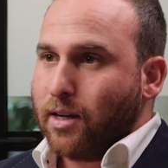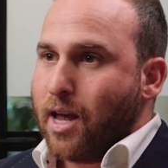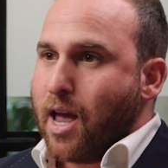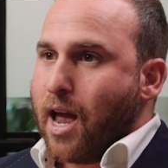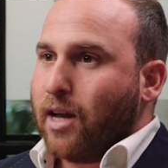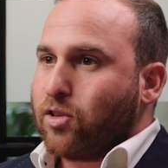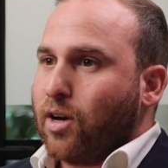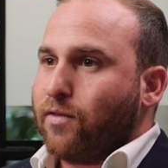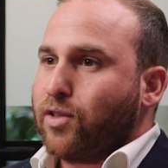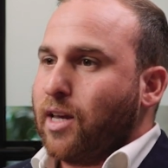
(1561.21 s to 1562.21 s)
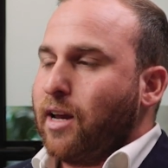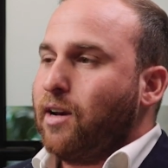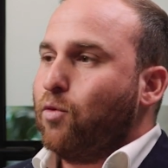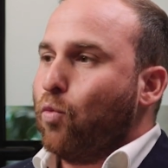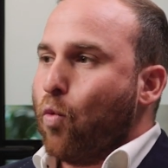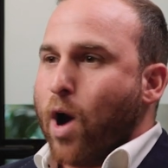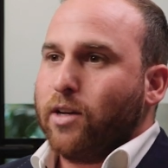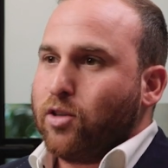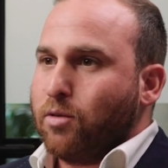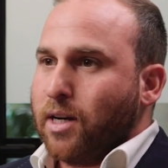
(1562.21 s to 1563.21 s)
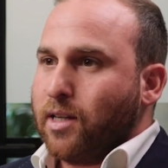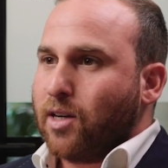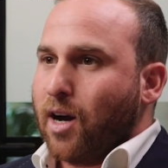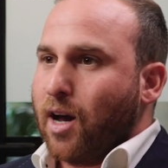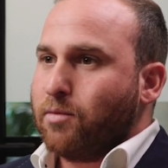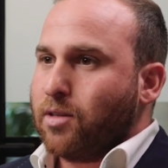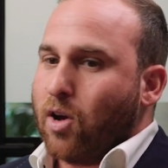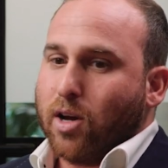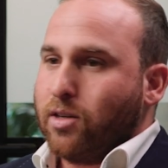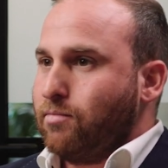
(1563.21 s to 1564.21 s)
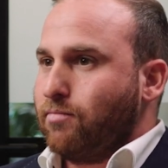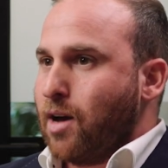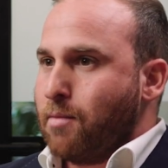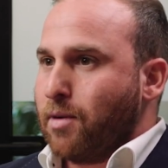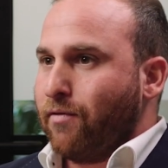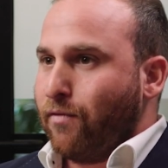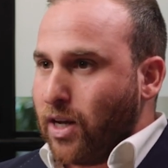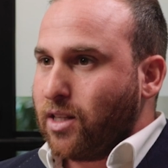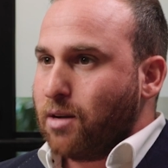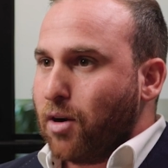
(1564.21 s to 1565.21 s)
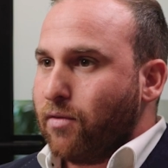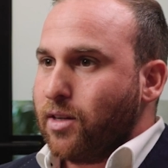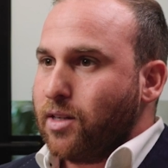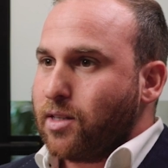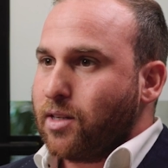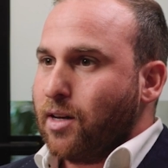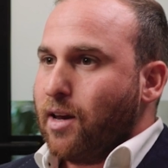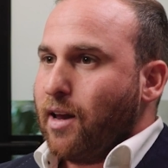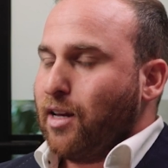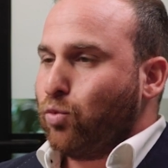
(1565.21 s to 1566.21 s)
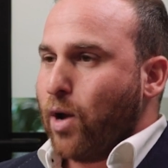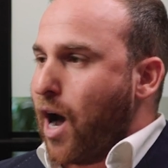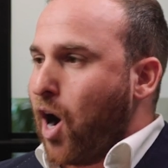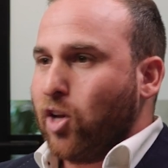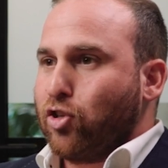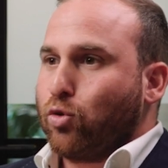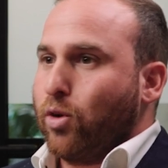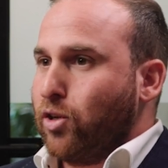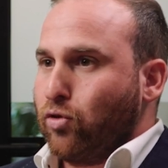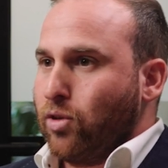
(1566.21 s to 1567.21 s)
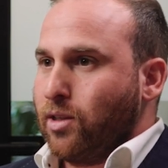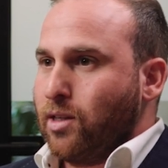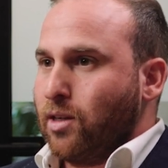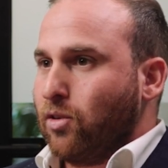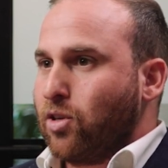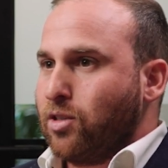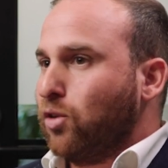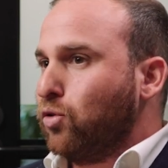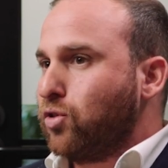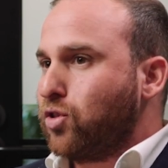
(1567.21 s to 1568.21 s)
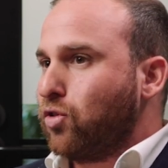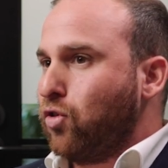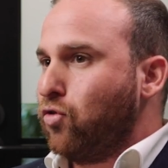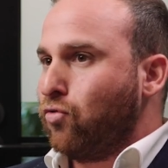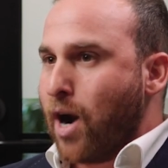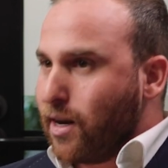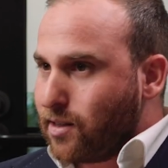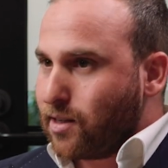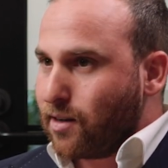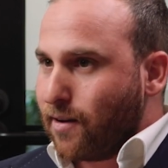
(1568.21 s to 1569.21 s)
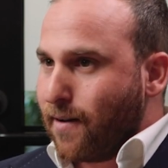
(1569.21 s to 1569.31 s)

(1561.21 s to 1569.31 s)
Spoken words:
And so I've seen way too many times, and I'm a victim of this, is where I just want to do the deal because it looks great.